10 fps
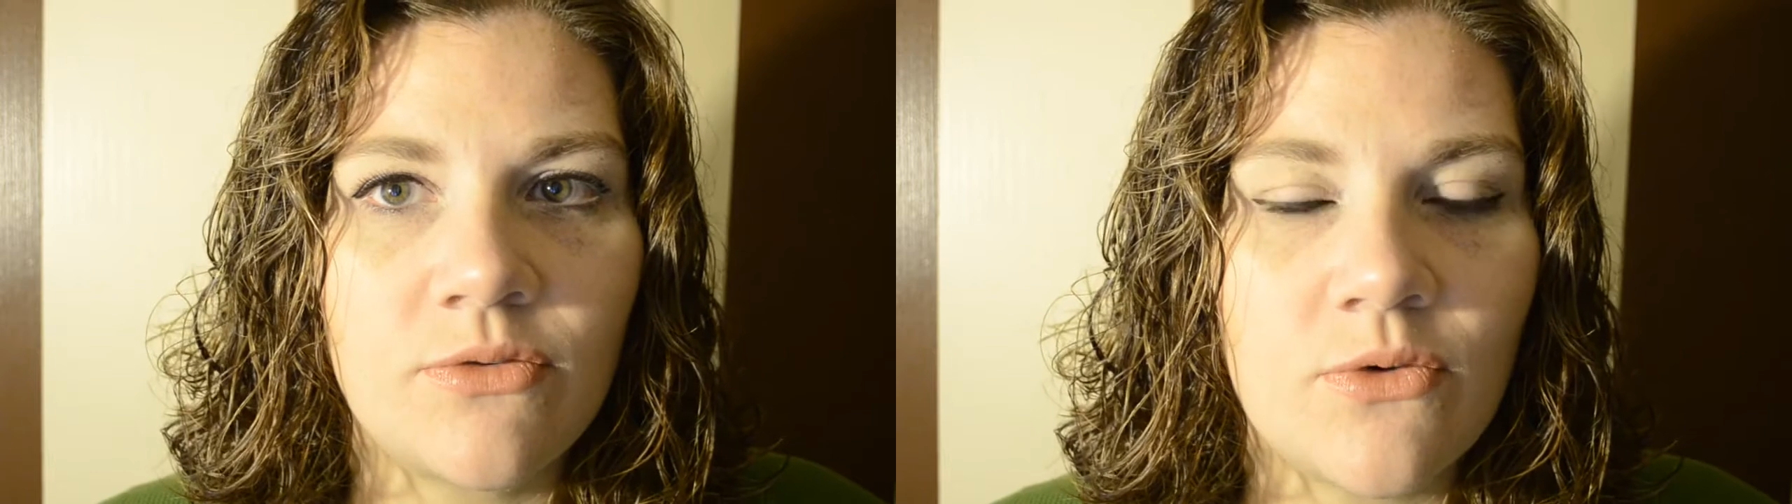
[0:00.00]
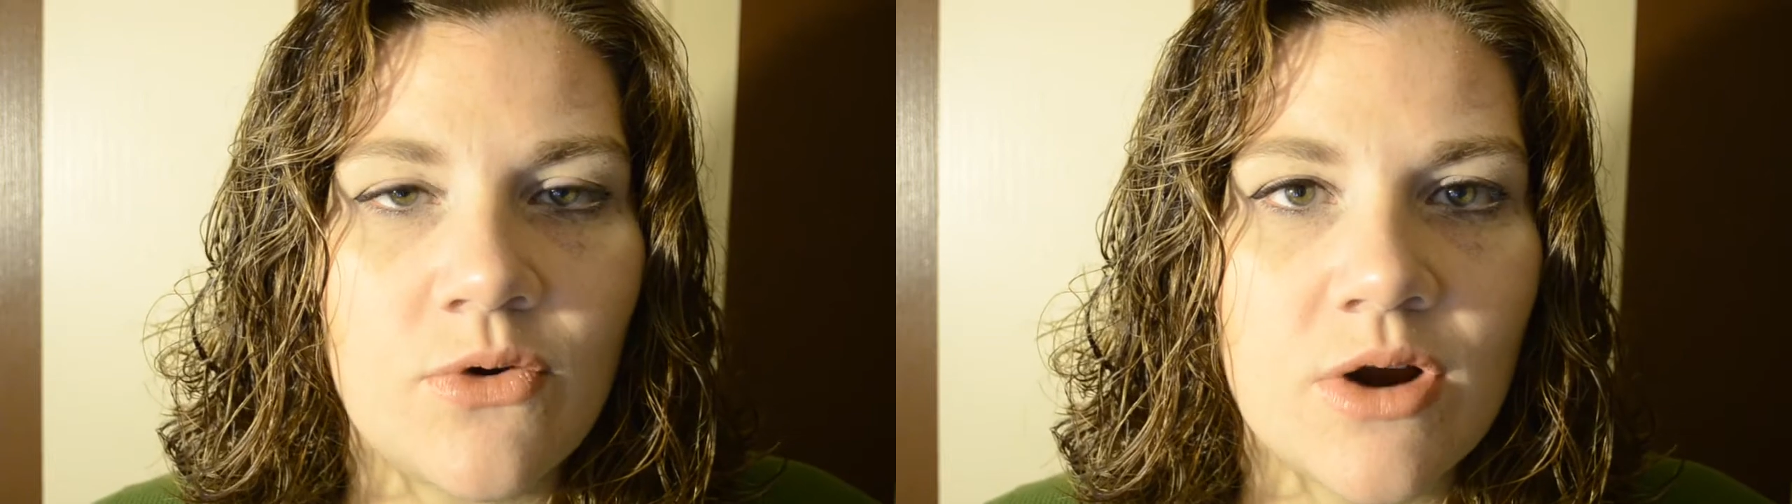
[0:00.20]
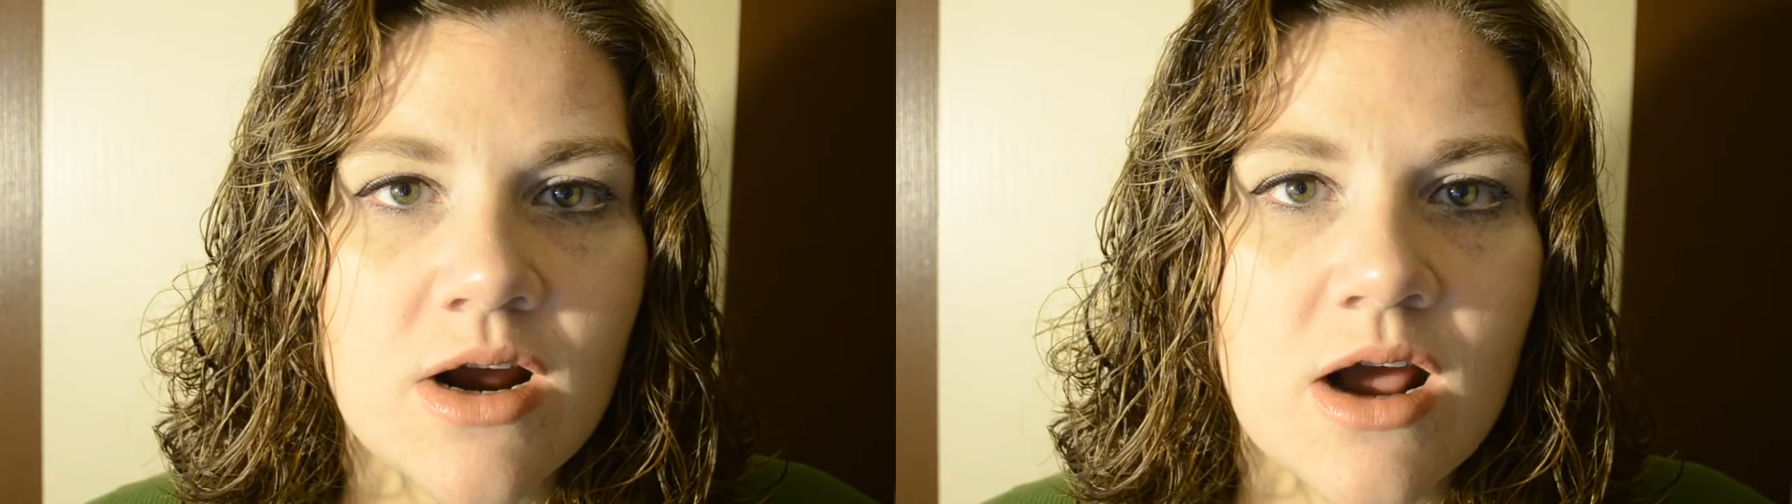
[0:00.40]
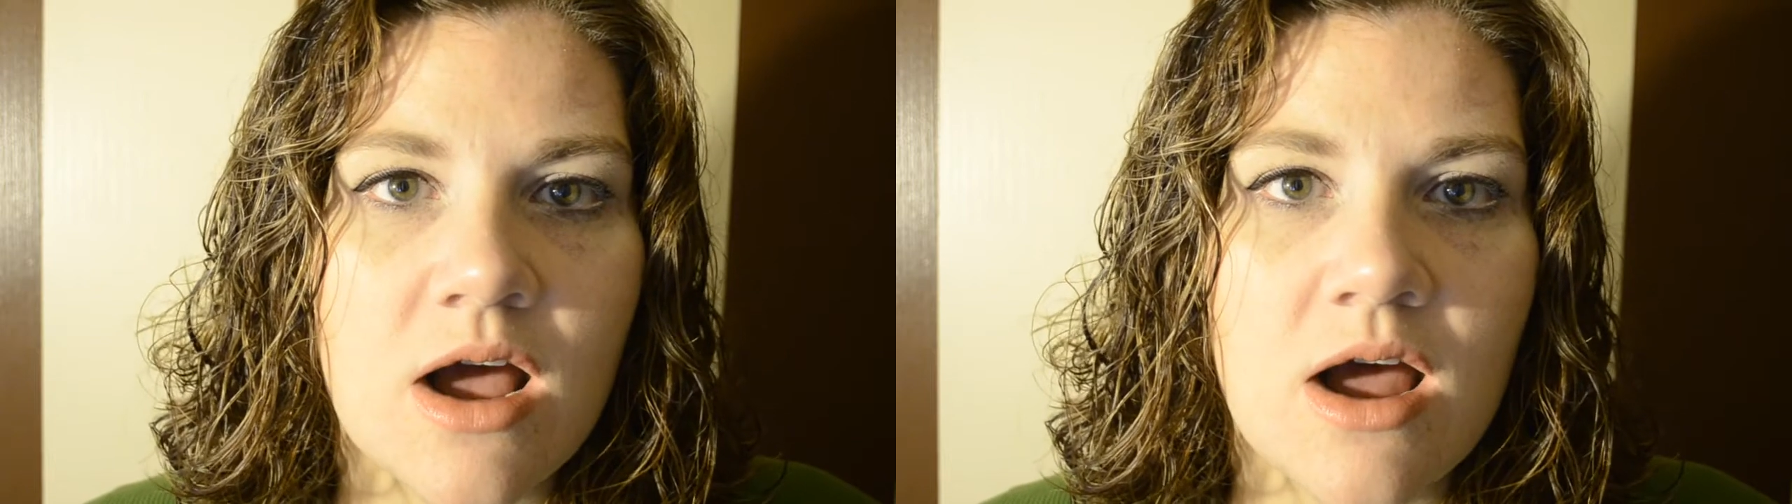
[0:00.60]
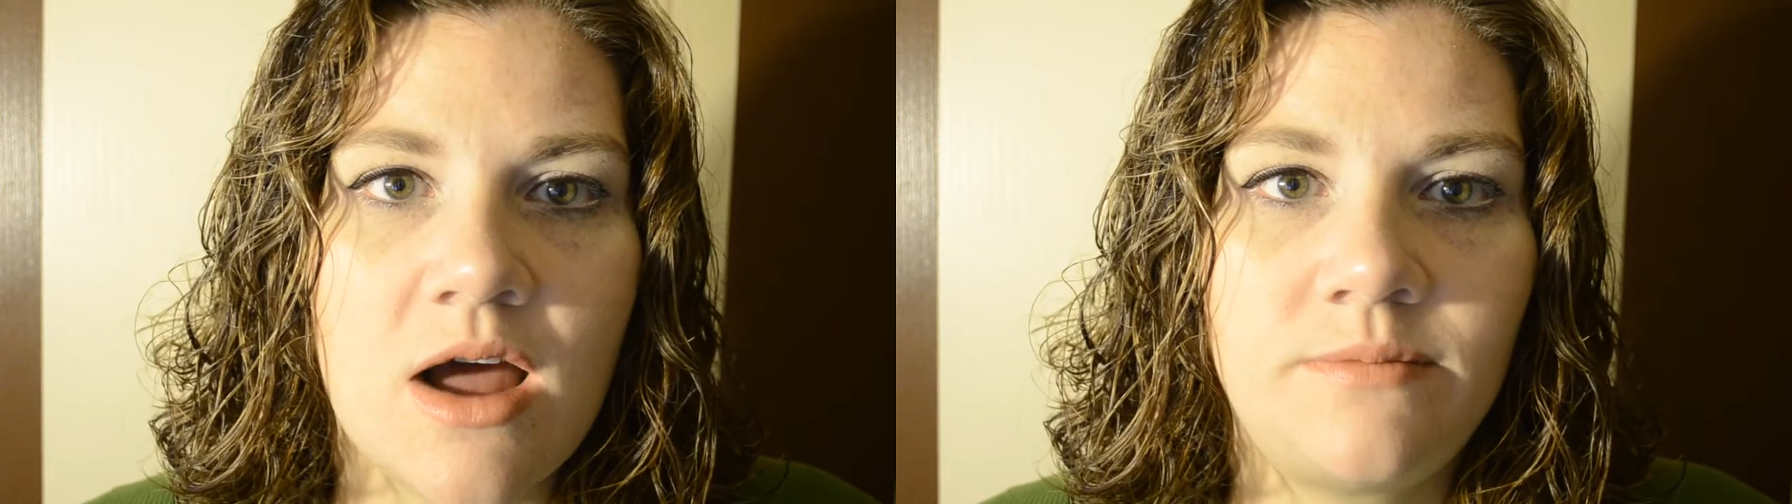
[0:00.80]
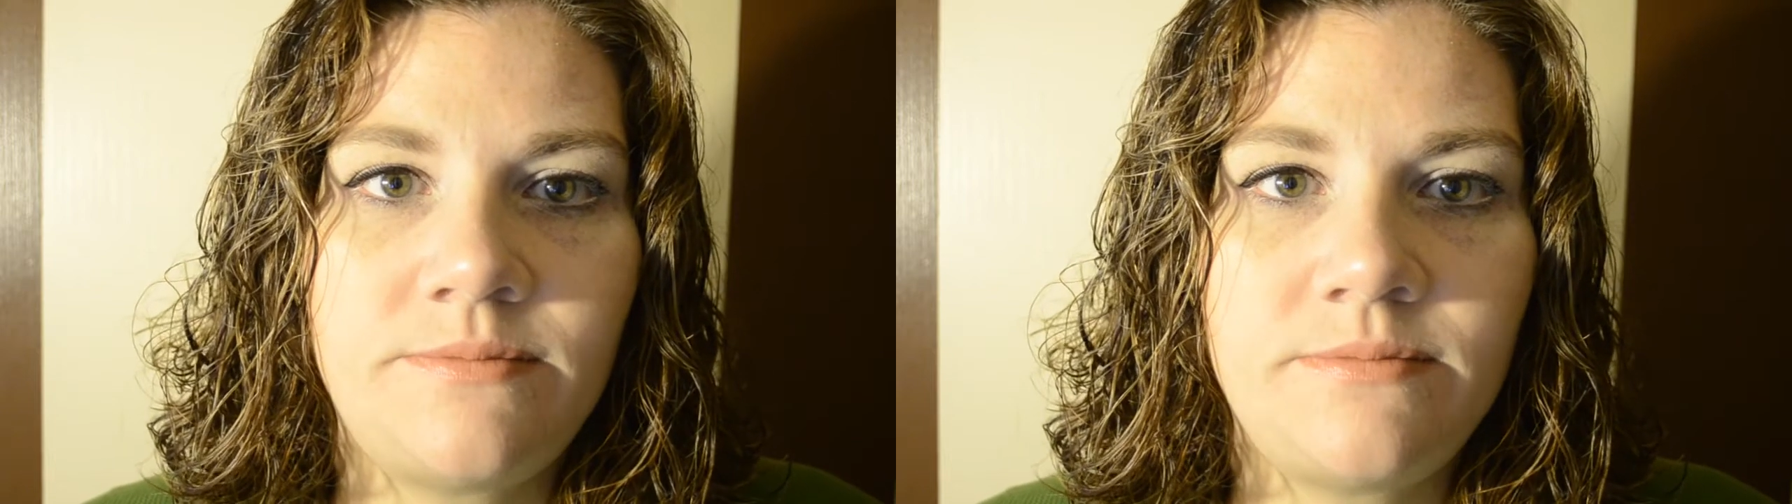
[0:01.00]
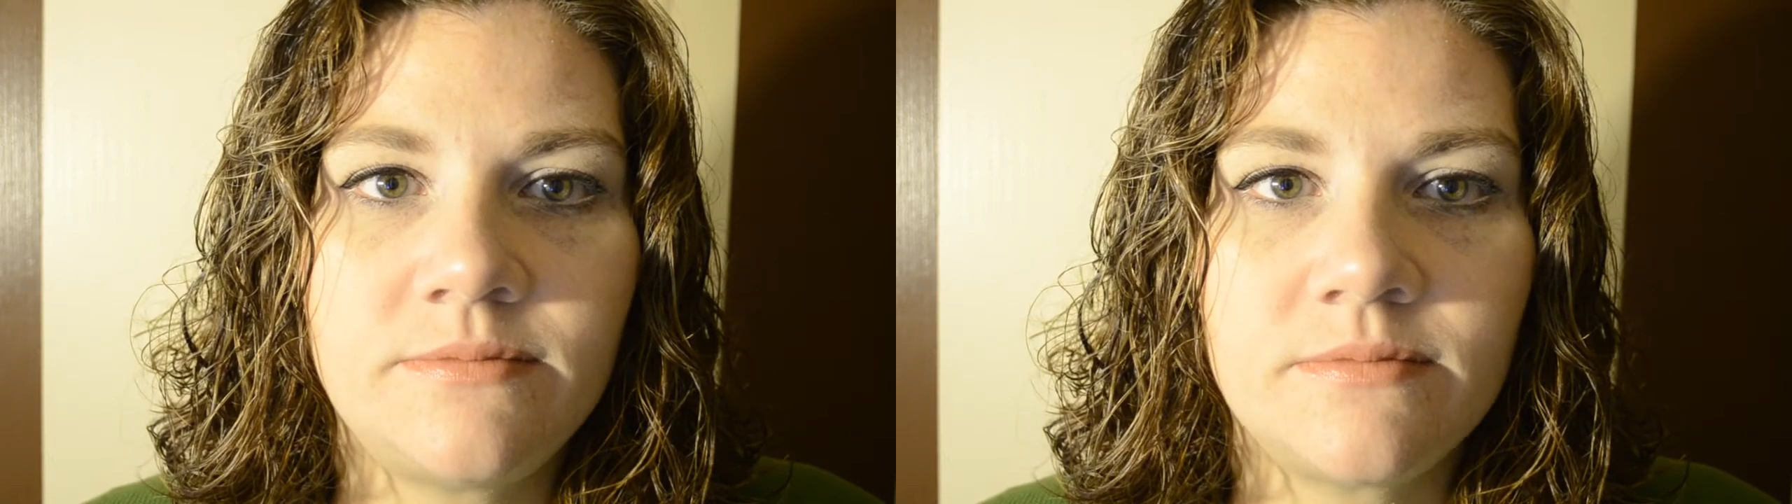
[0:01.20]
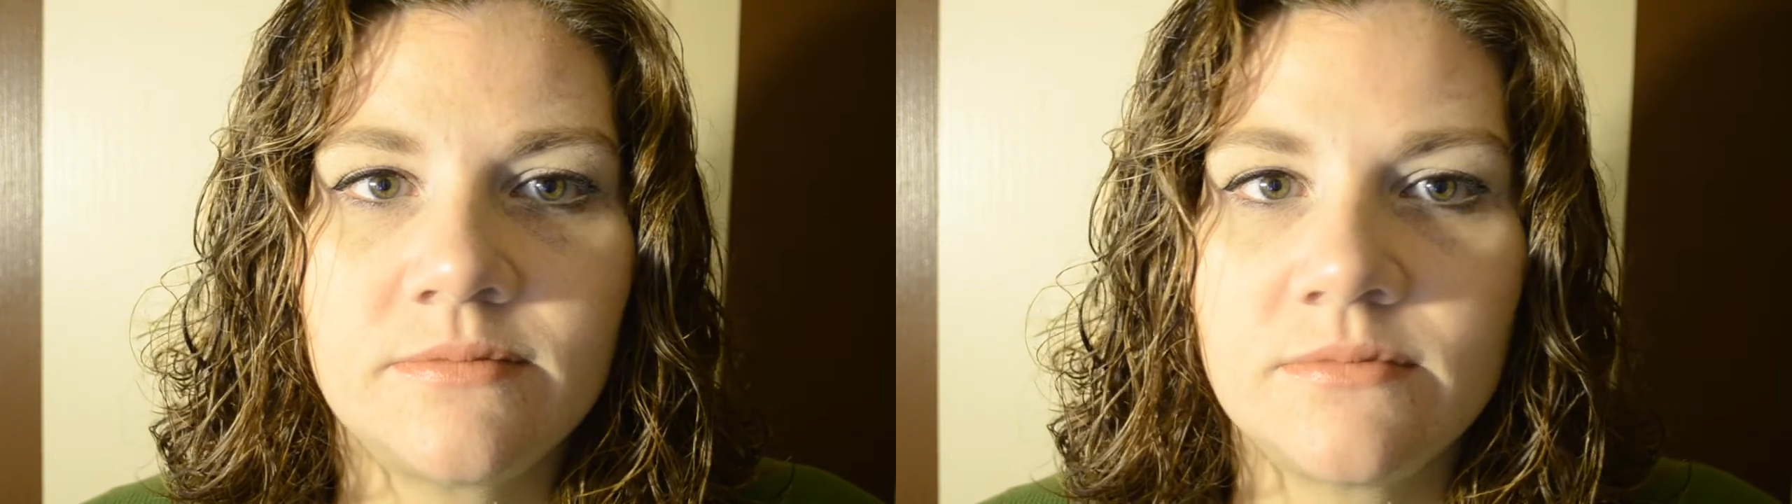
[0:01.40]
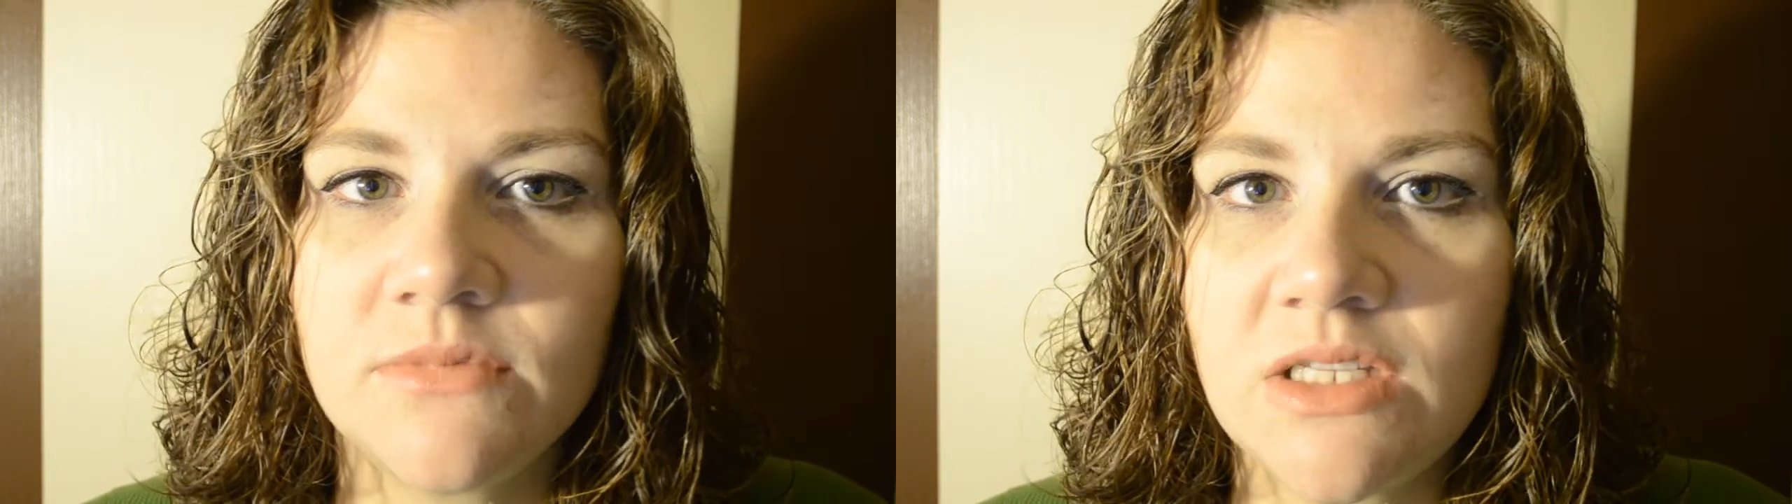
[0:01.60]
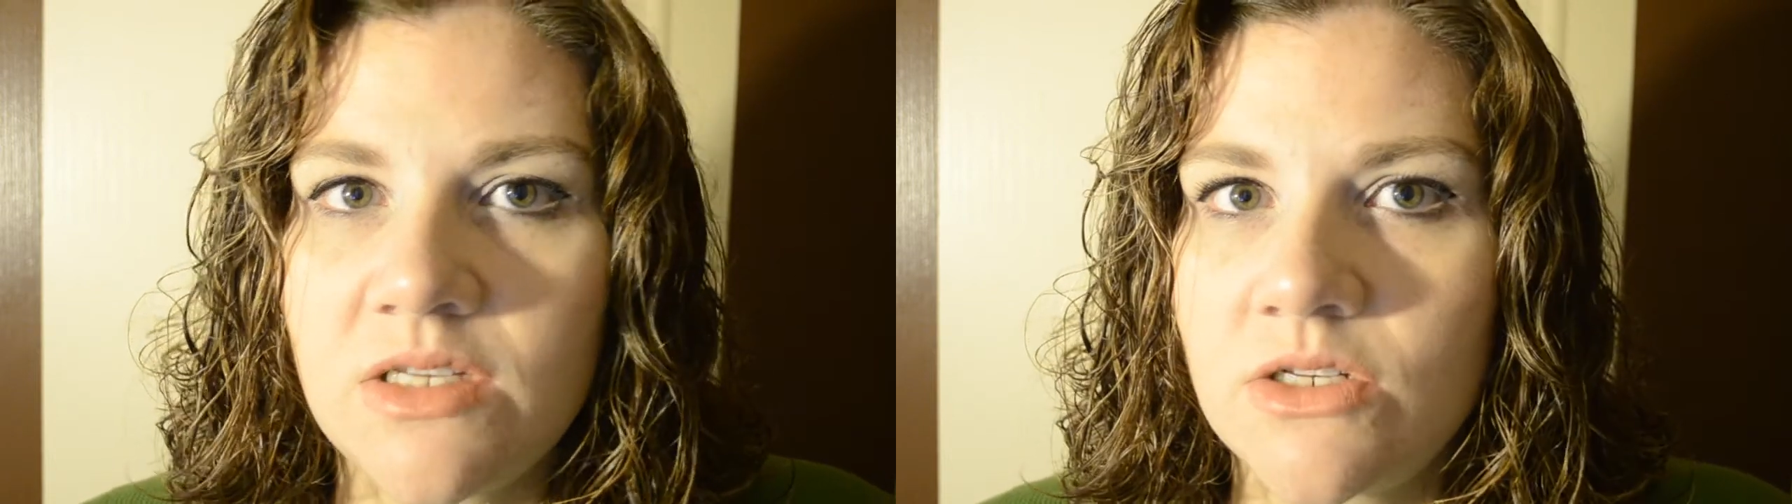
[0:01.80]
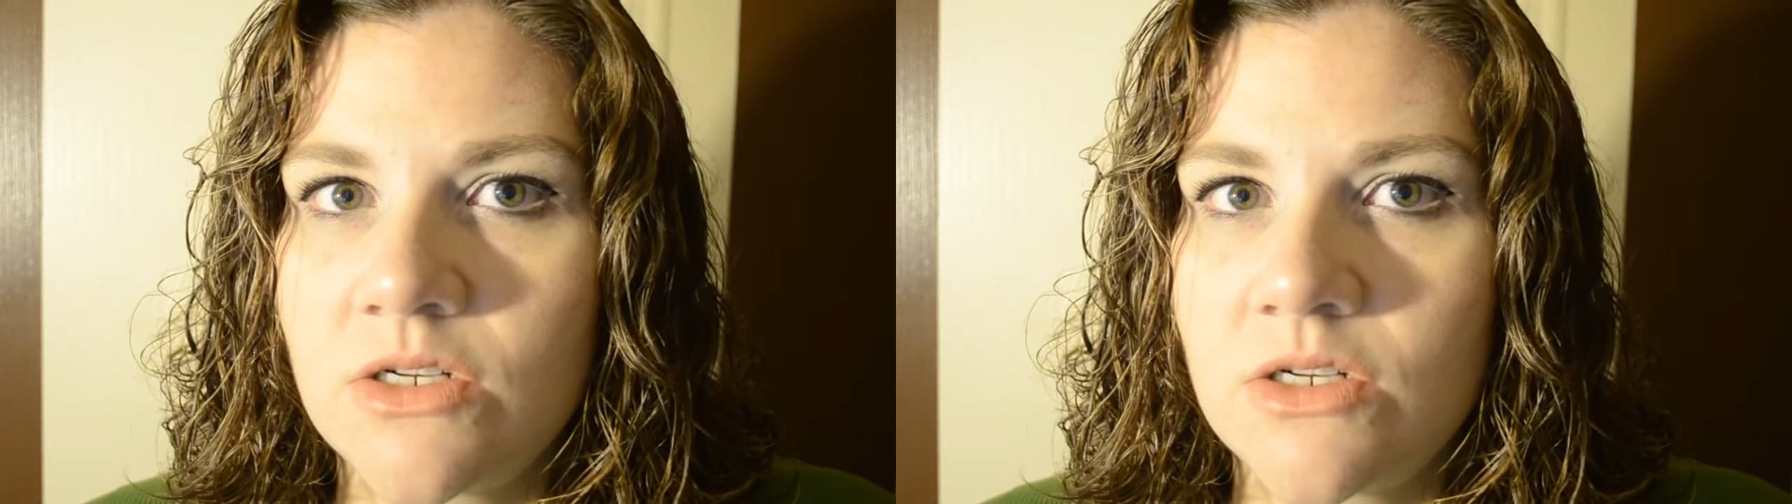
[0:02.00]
for Lizzie's